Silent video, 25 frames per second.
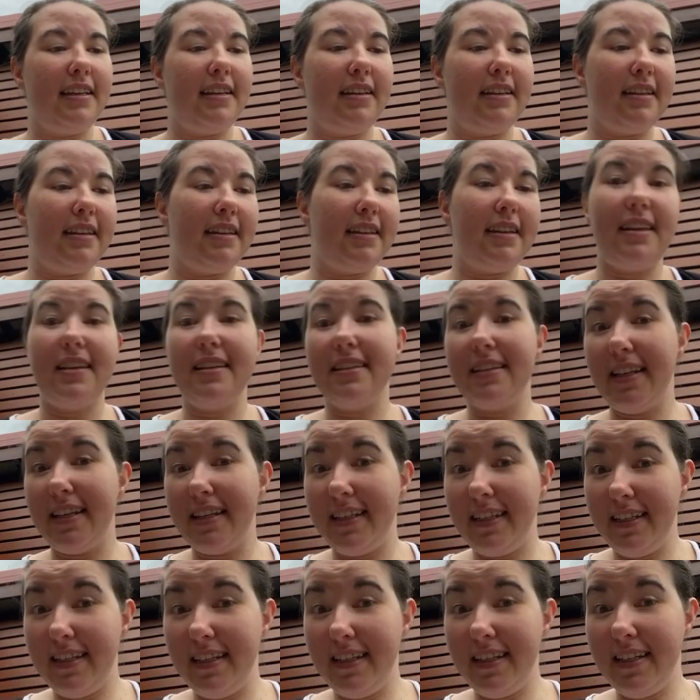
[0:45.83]
And yes, I
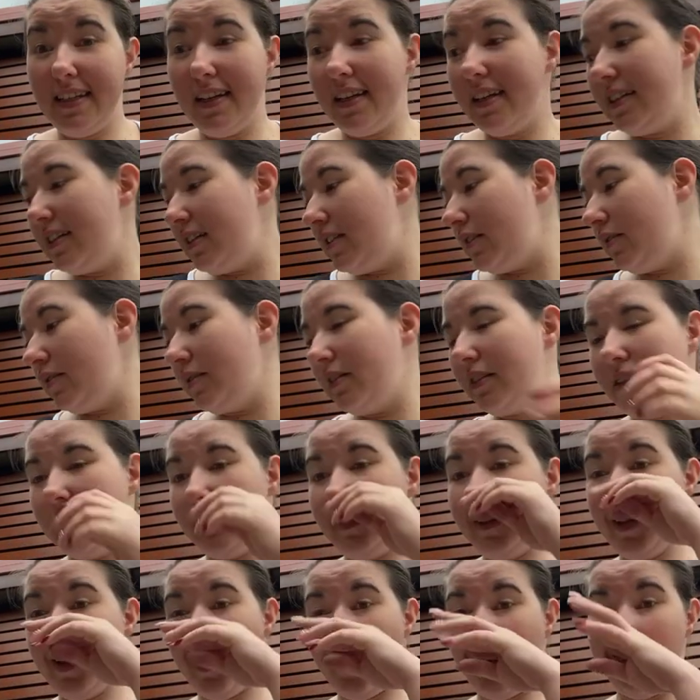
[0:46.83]
did decide to do it
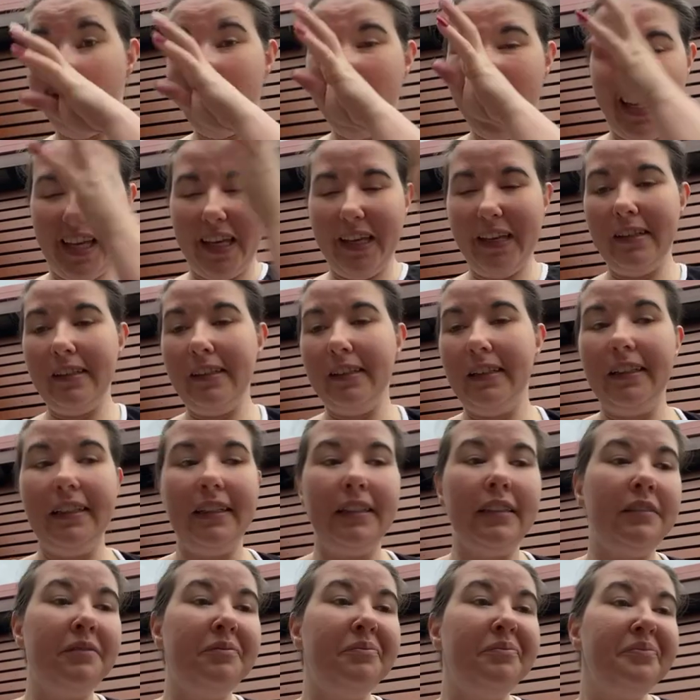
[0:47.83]
live on air,
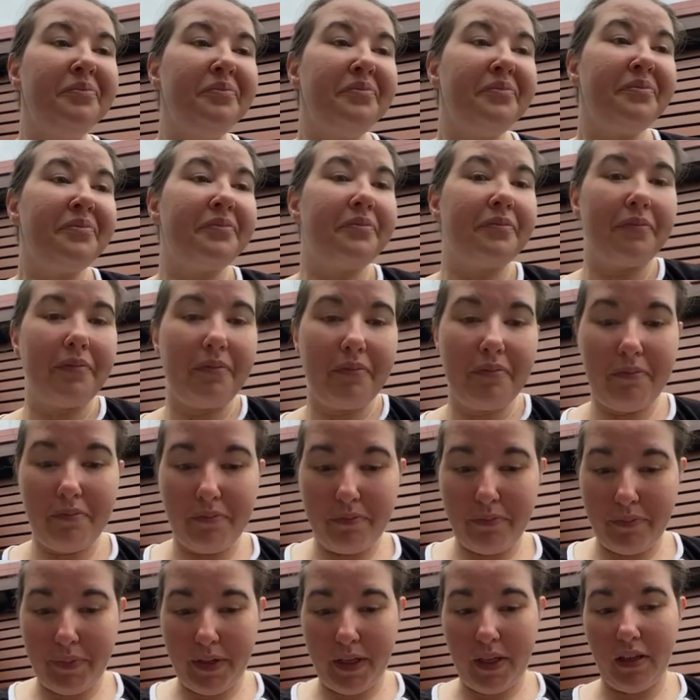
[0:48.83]

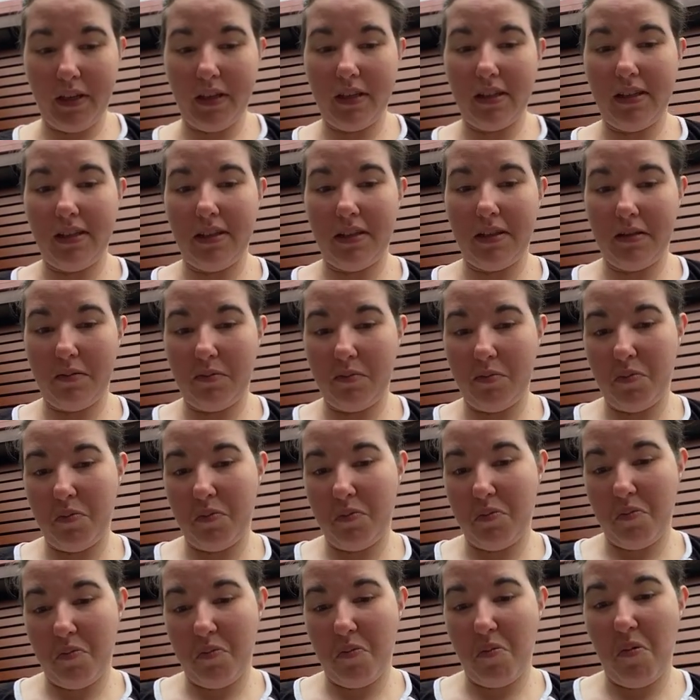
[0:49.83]
because
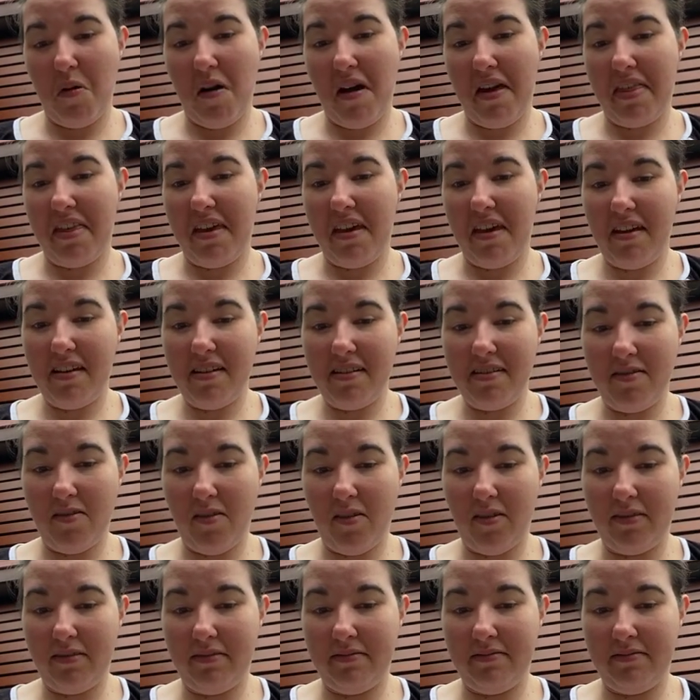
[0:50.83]
why the heck not?